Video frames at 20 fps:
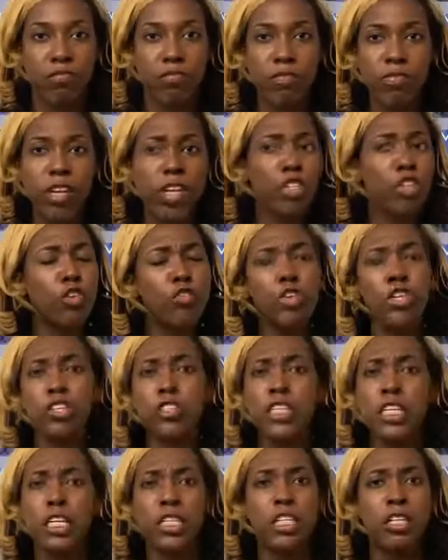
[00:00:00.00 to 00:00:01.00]
So if you're
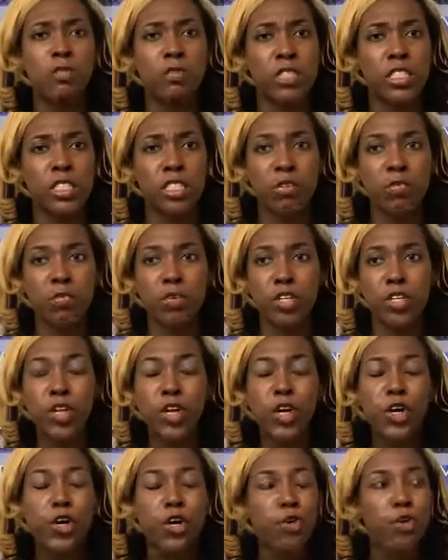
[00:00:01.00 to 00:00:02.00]
dealing with someone
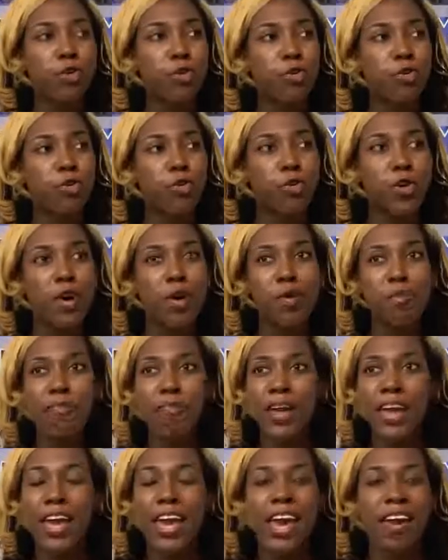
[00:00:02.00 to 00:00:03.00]
who
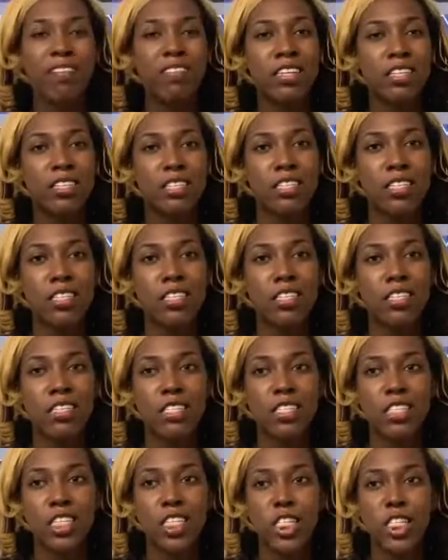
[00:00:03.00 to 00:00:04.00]
may have these
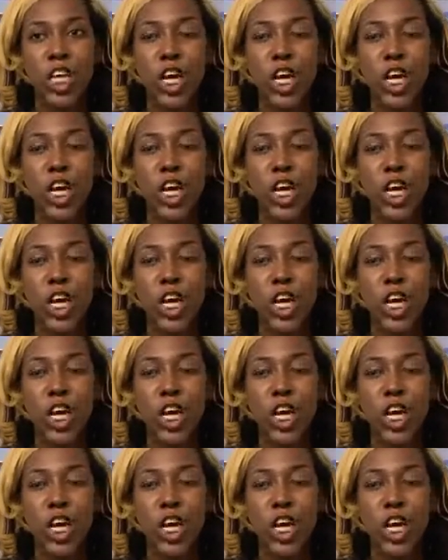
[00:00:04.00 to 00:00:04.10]
tendencies,